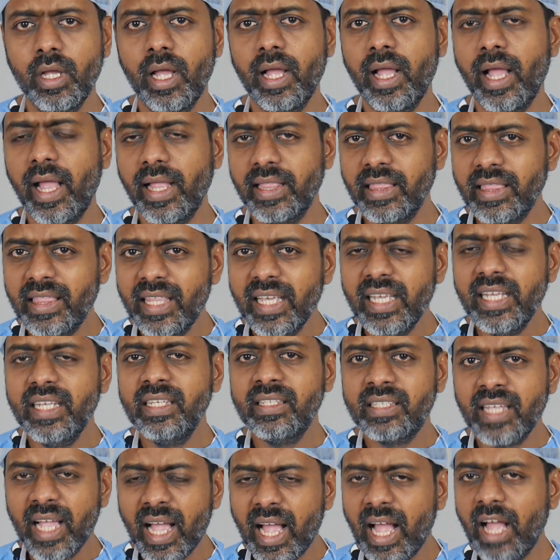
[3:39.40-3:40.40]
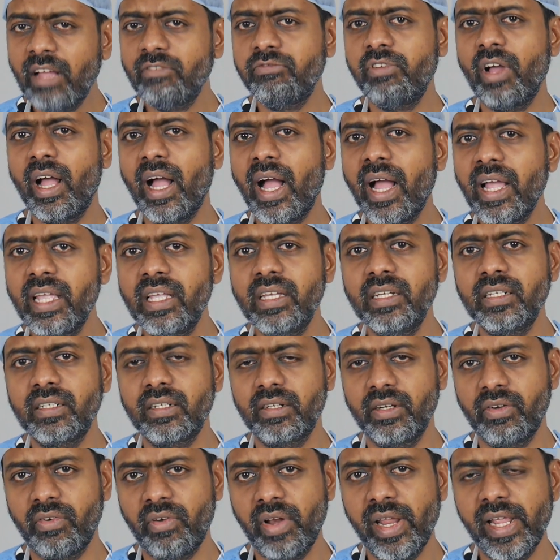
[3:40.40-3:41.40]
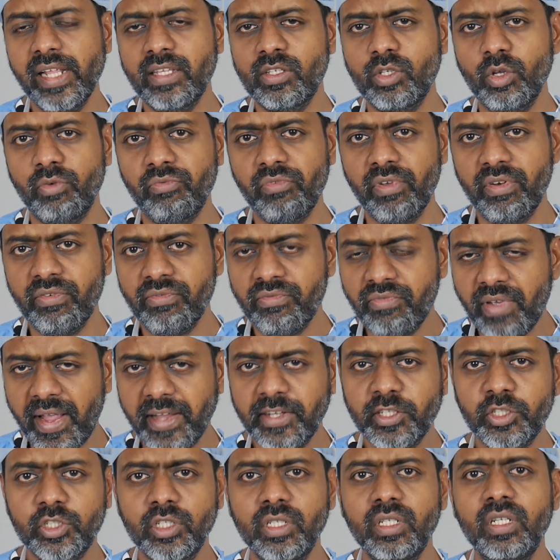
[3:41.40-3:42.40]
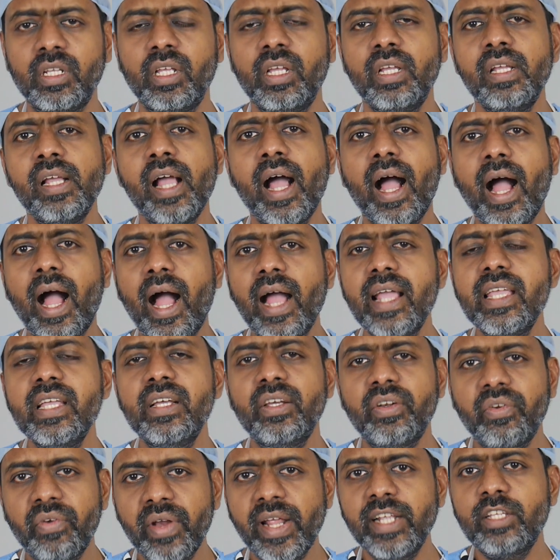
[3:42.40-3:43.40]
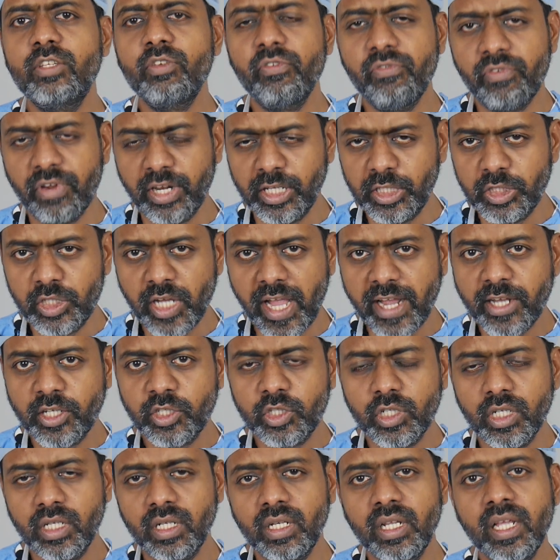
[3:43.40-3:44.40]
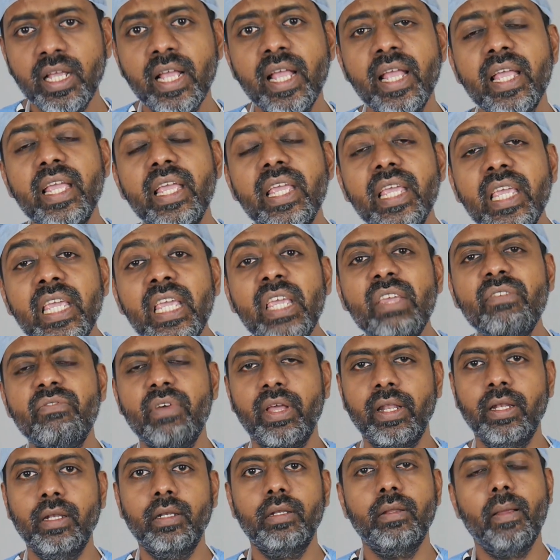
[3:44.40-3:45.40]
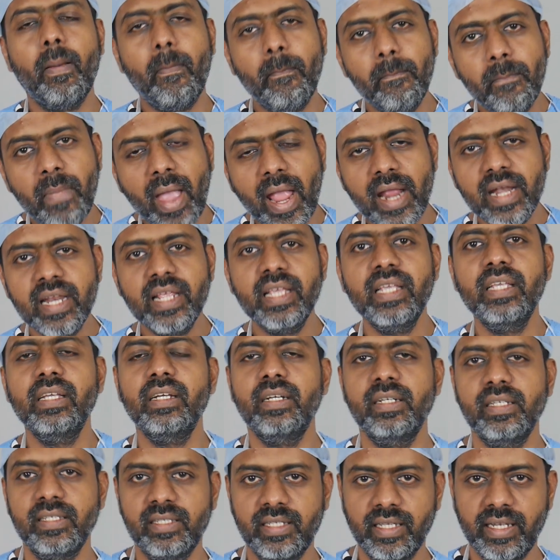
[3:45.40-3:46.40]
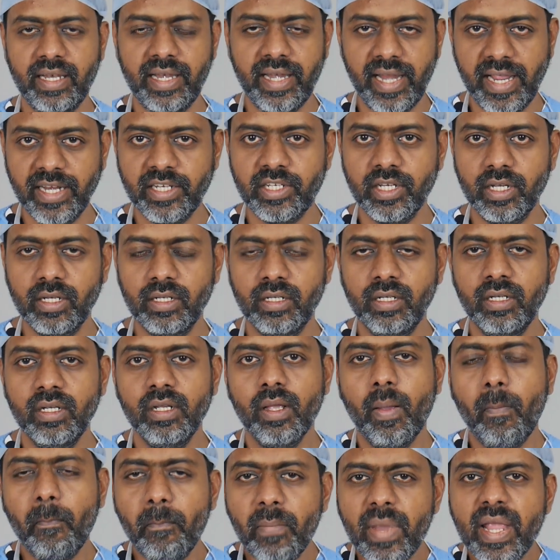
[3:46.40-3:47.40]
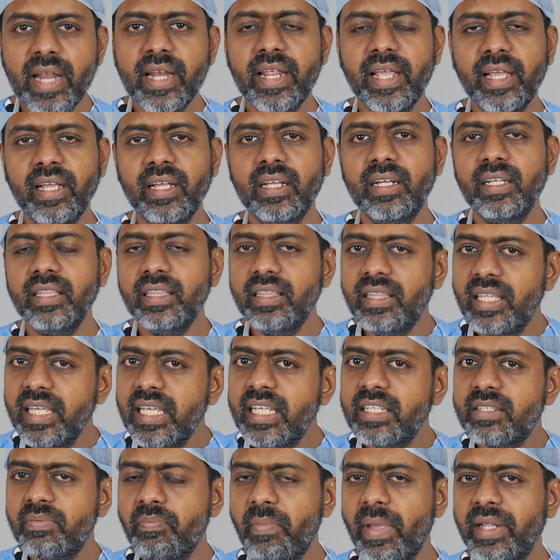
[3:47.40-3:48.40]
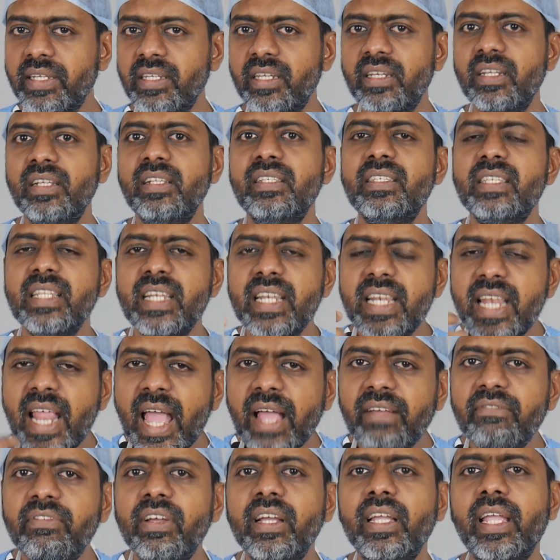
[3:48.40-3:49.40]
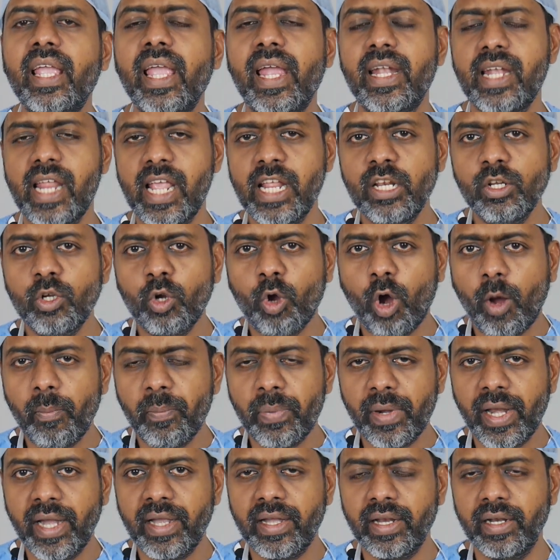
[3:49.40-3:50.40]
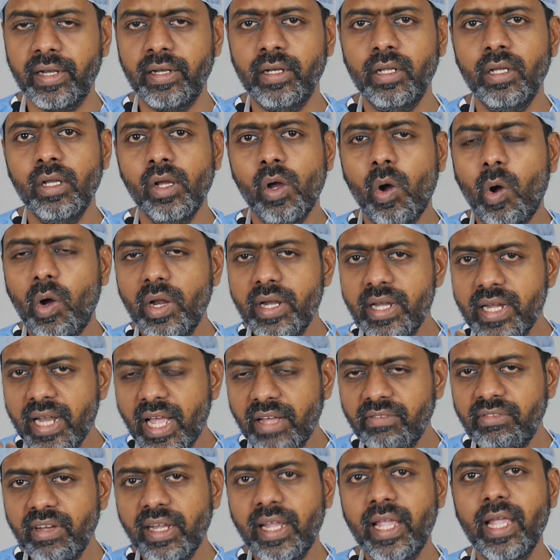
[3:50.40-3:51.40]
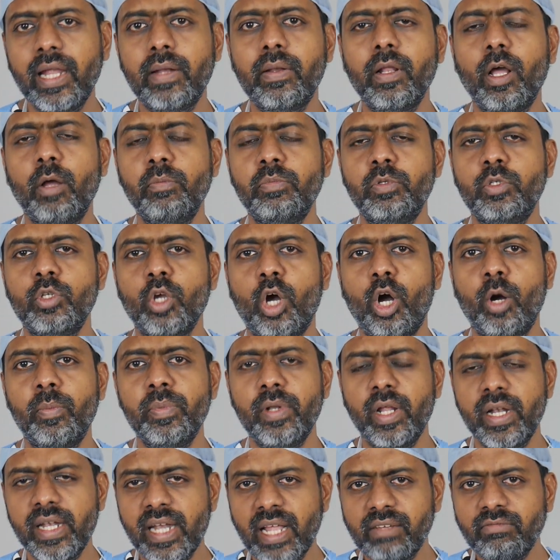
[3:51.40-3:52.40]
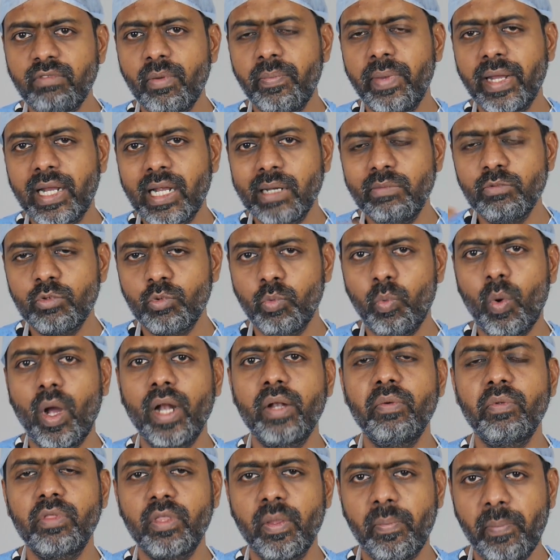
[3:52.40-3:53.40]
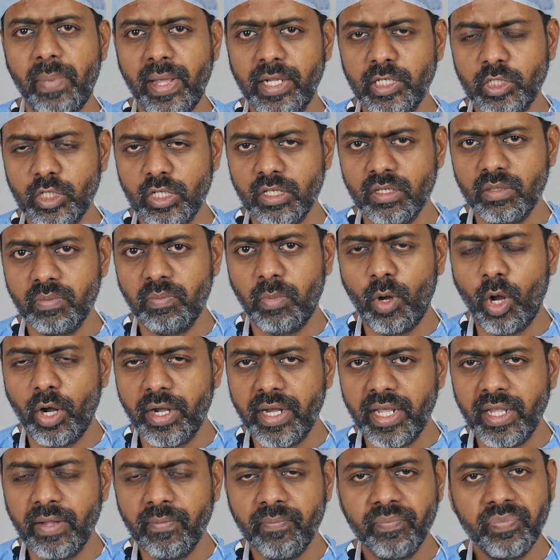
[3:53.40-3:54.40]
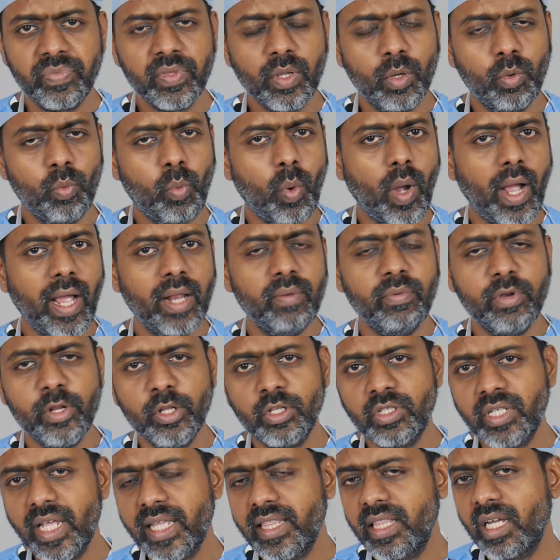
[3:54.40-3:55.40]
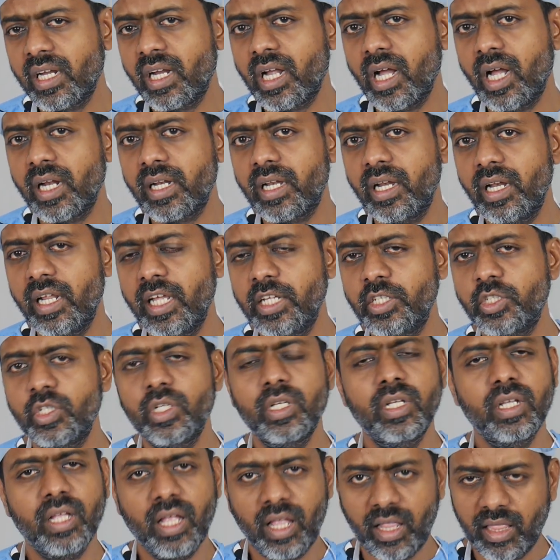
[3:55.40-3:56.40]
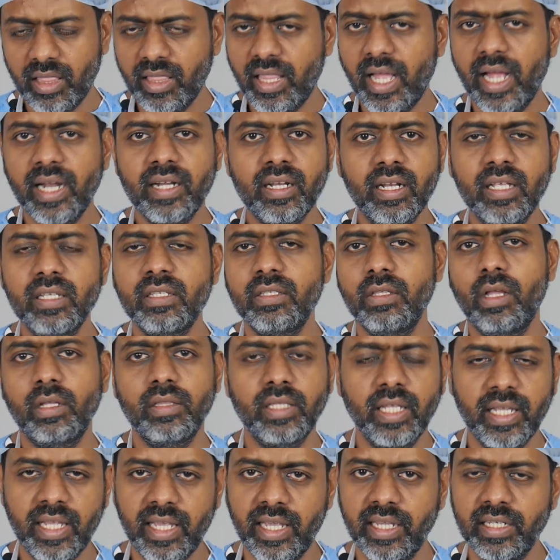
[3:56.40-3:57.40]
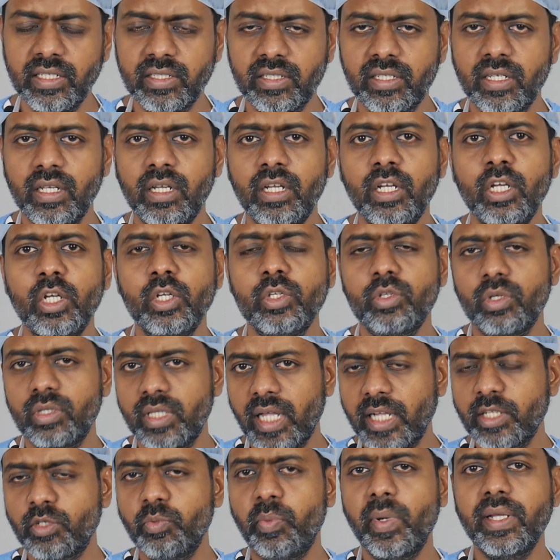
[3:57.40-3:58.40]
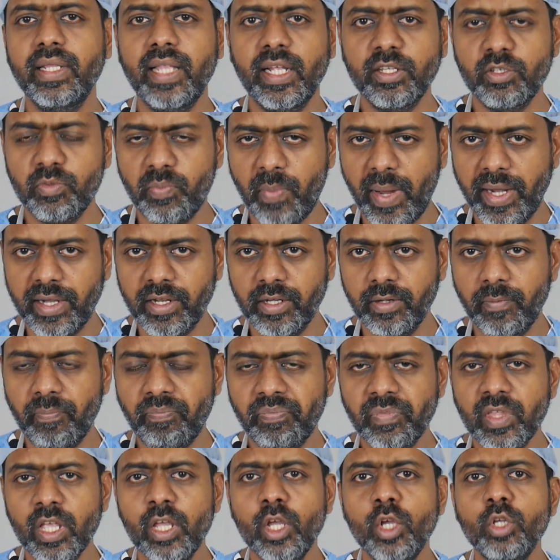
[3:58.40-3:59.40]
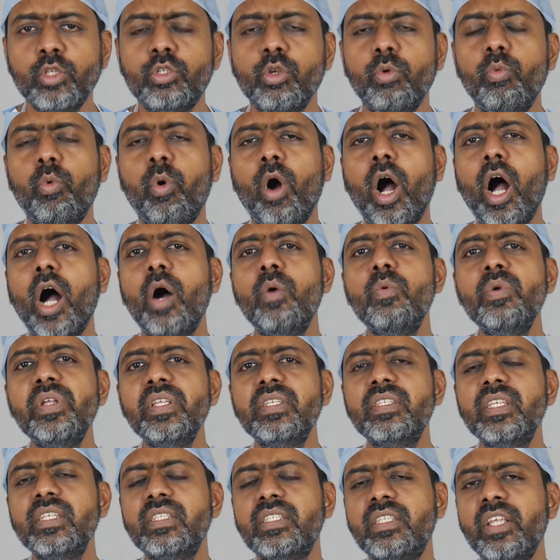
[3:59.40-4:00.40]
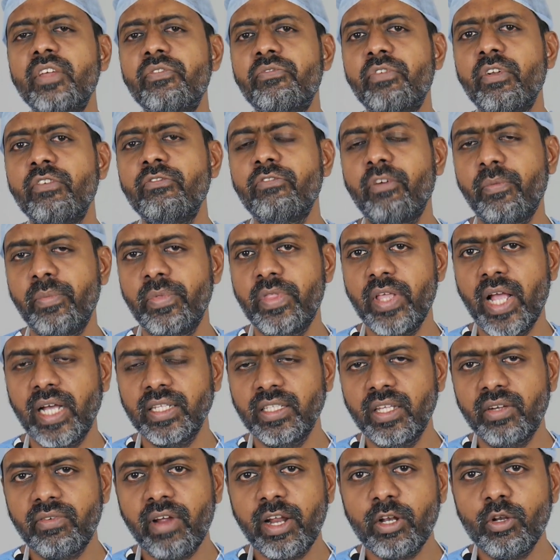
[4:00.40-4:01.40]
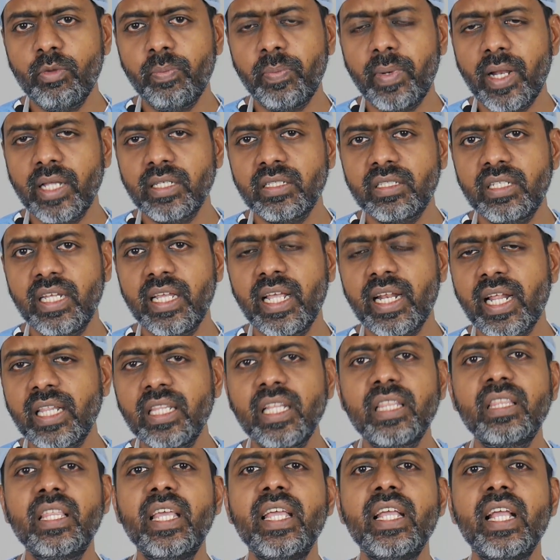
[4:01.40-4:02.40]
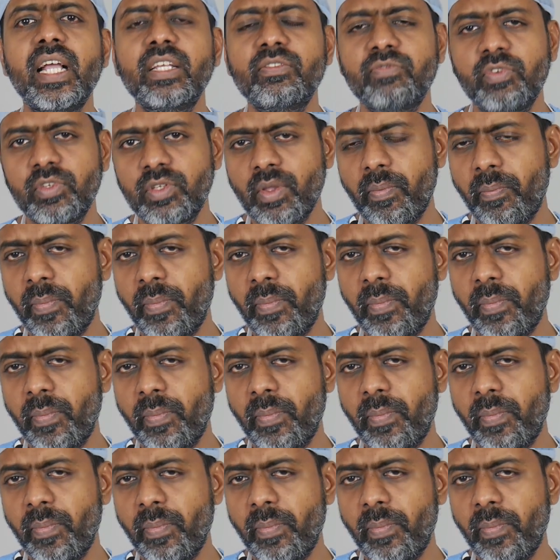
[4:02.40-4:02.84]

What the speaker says: And these have higher rates of infection, higher rates of rejection, even many years later. Meaning these materials never get incorporated or never get absorbed or never becomes one with the patient's body. While when you take the cartilage, that is not the case. So that's why that's better. So how is this different from the other rhinoplasty? Another thing as far as the